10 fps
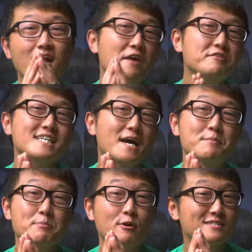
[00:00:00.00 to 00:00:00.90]
Every time
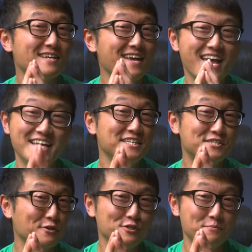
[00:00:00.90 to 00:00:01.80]
I posted any
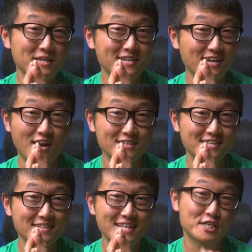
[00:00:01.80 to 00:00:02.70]
social media
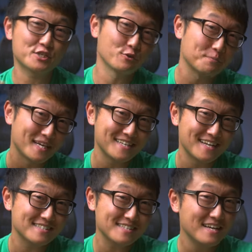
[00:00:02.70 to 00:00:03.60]
content that showed my
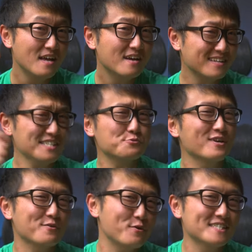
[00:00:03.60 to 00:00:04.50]
desk, guess
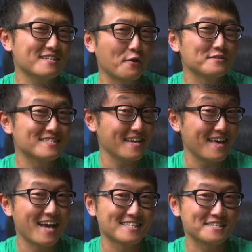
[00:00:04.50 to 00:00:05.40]
what question I always get
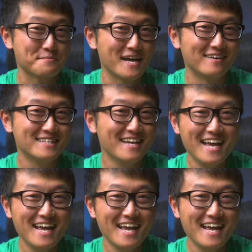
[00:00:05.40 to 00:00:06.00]
asked about?